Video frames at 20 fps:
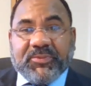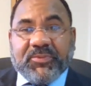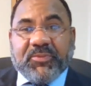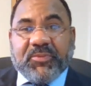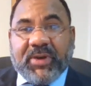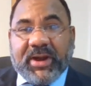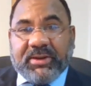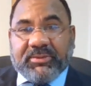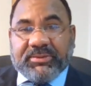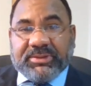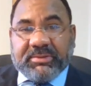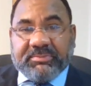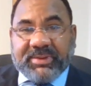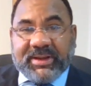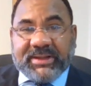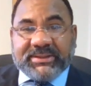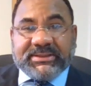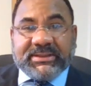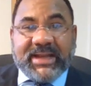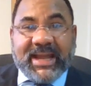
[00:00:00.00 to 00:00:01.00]
where the
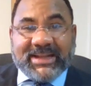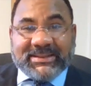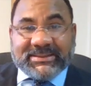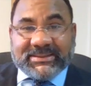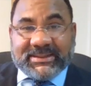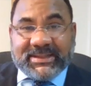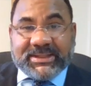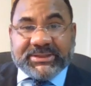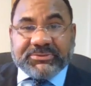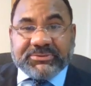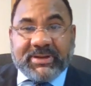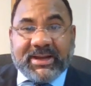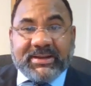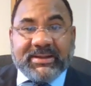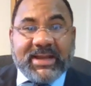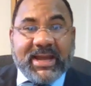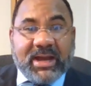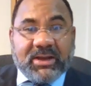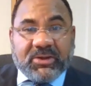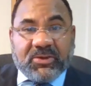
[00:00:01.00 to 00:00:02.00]
budget as it is right
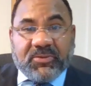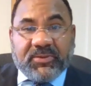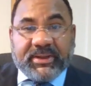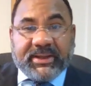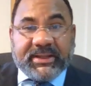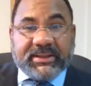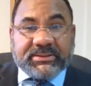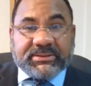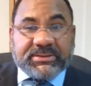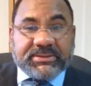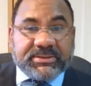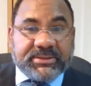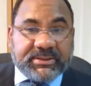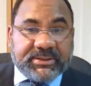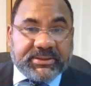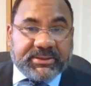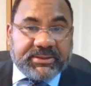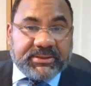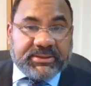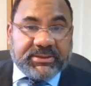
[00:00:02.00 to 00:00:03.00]
now going into
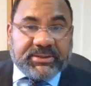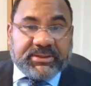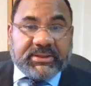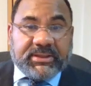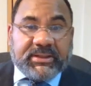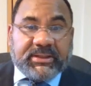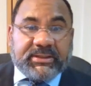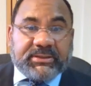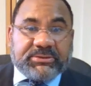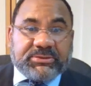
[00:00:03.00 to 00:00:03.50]
the